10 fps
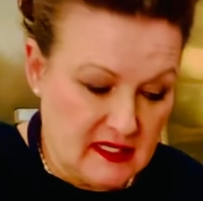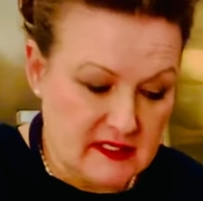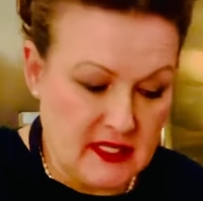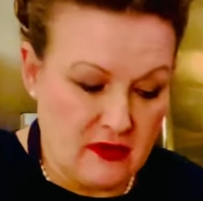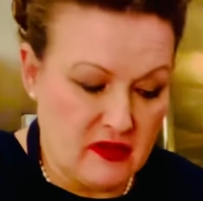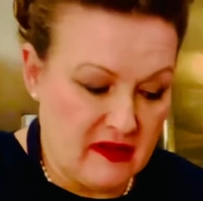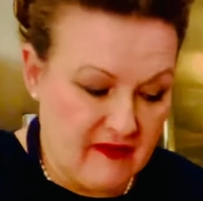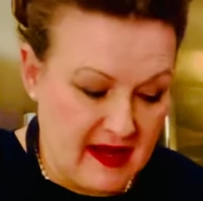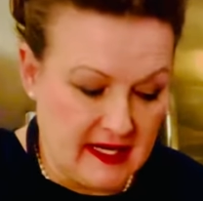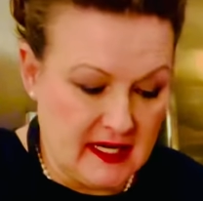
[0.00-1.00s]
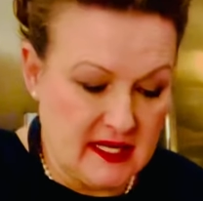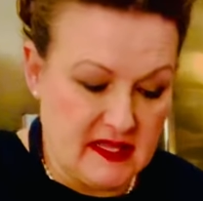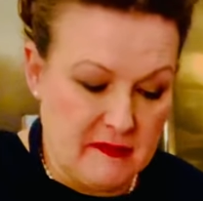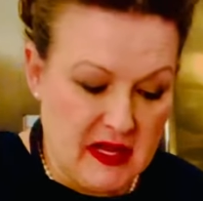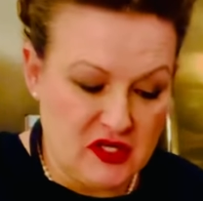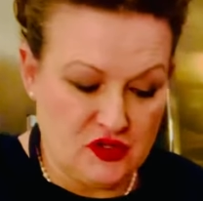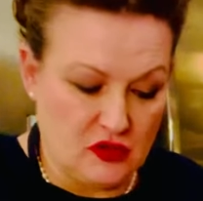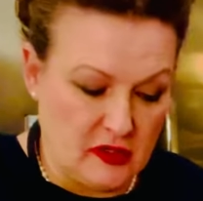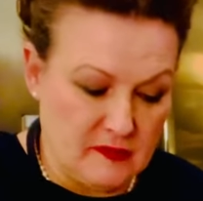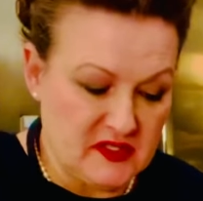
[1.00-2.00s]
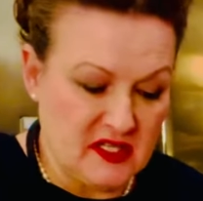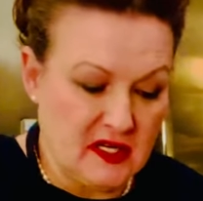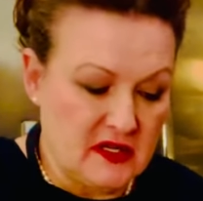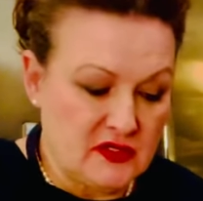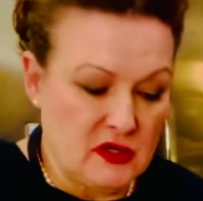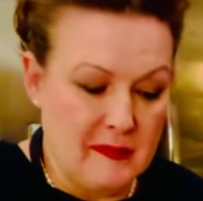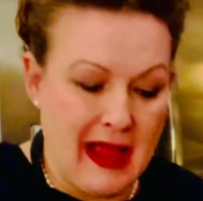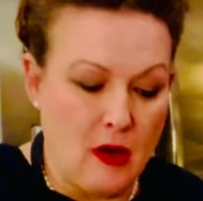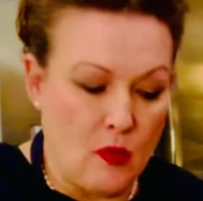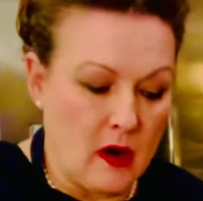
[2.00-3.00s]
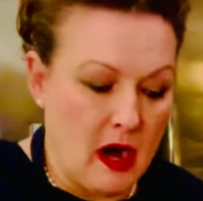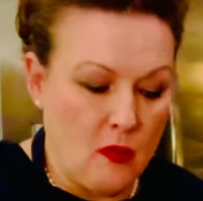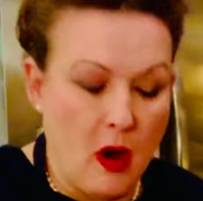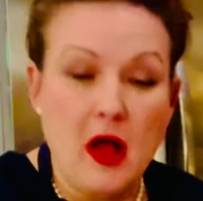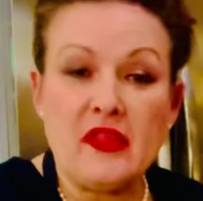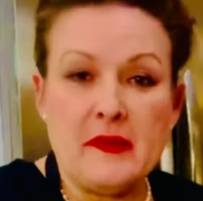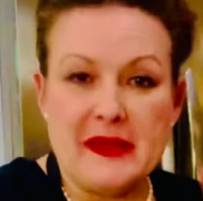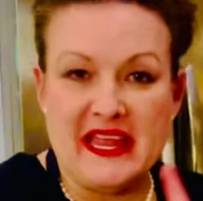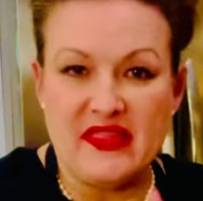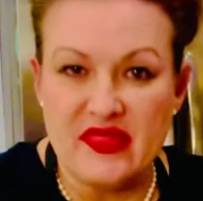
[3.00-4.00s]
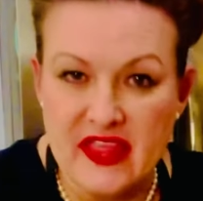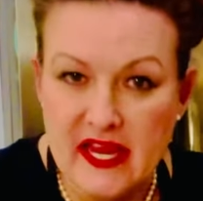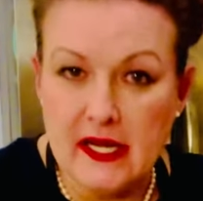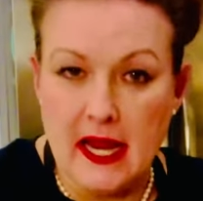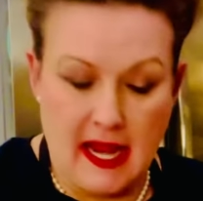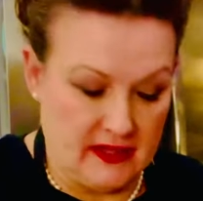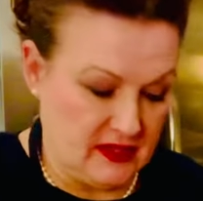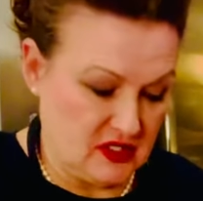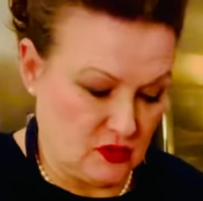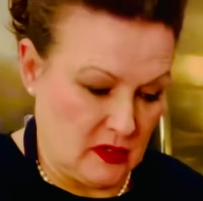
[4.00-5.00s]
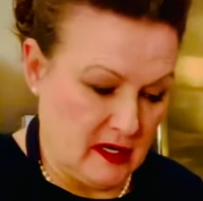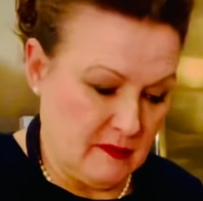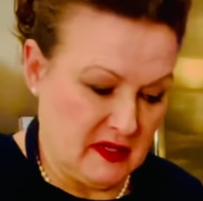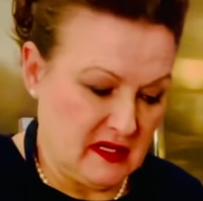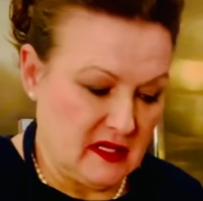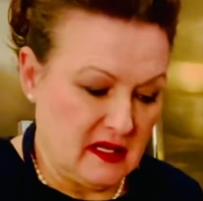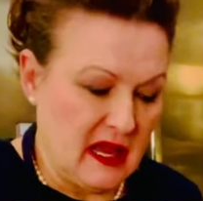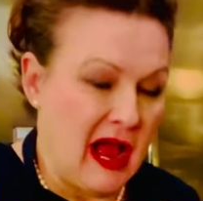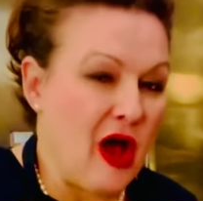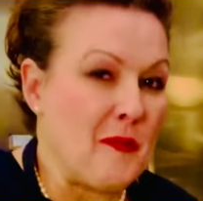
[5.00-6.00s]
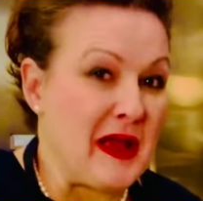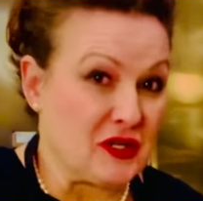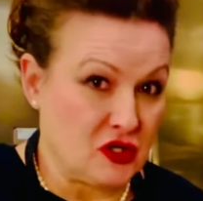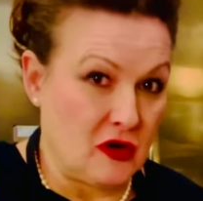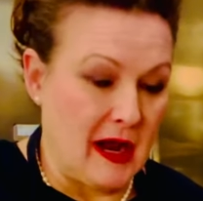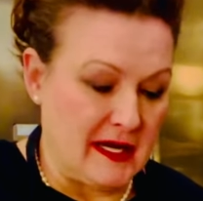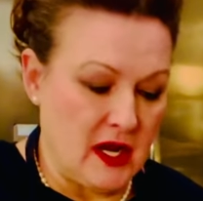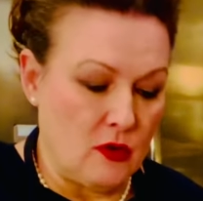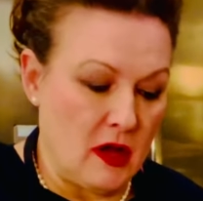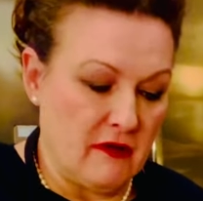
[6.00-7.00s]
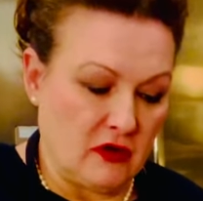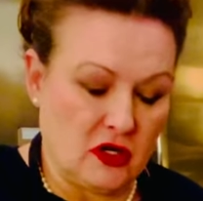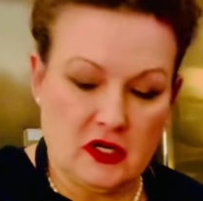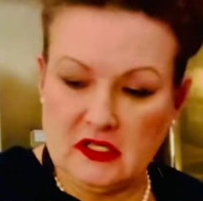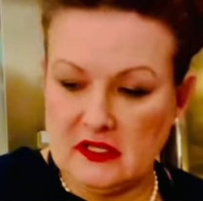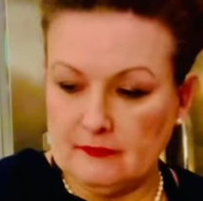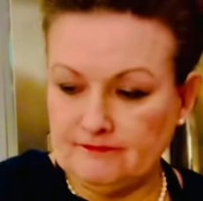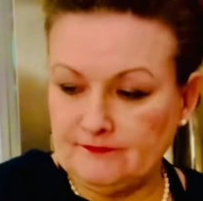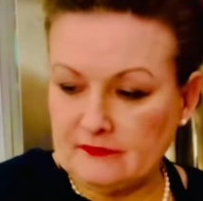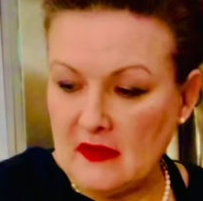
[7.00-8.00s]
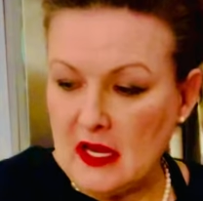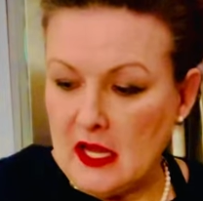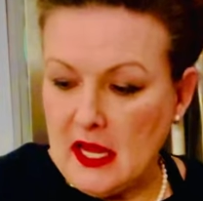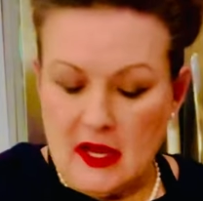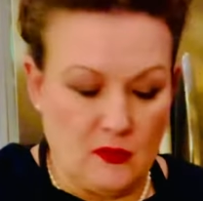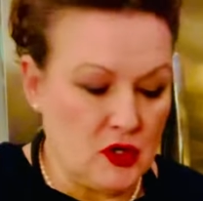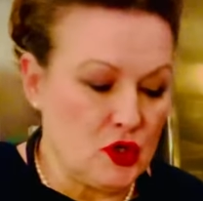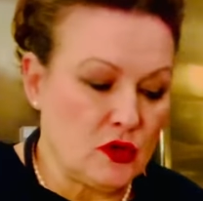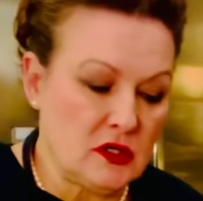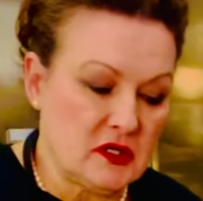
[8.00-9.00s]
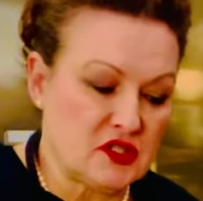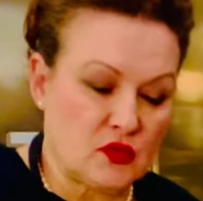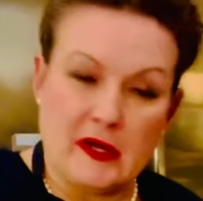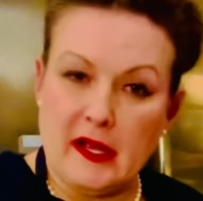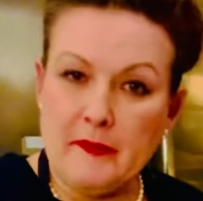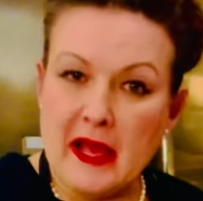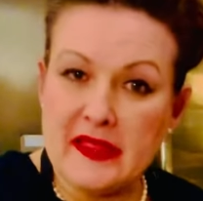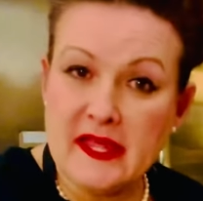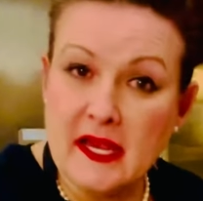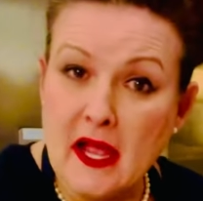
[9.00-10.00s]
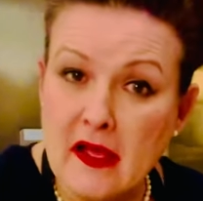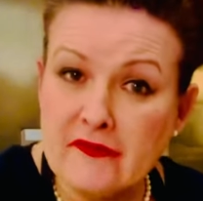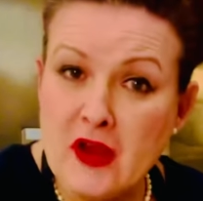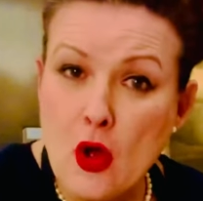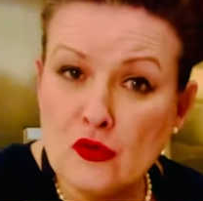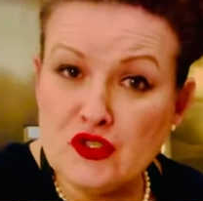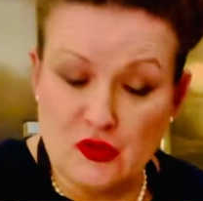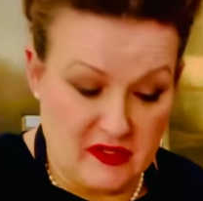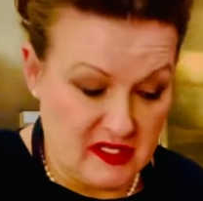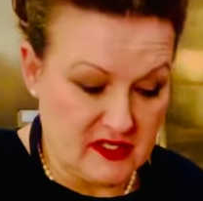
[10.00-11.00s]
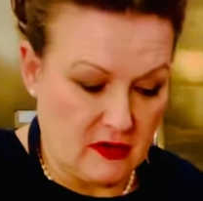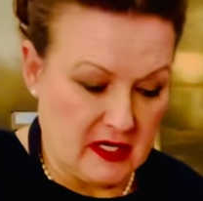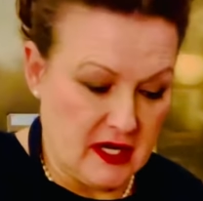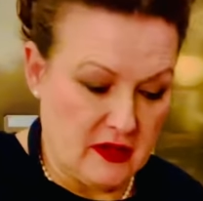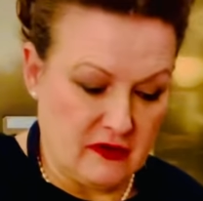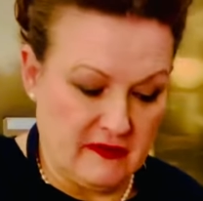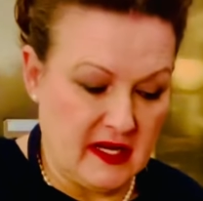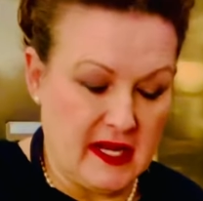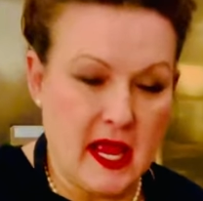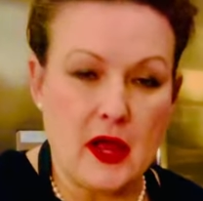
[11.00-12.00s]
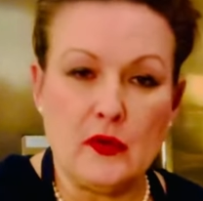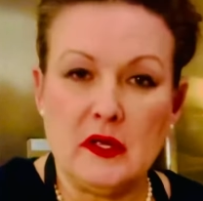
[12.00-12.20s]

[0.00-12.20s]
So if I can get the mushrooms to about where I want them and then add the shrimp, I'll make sure I don't overcook them. And when you cook shrimp, I think I've told you this on another video.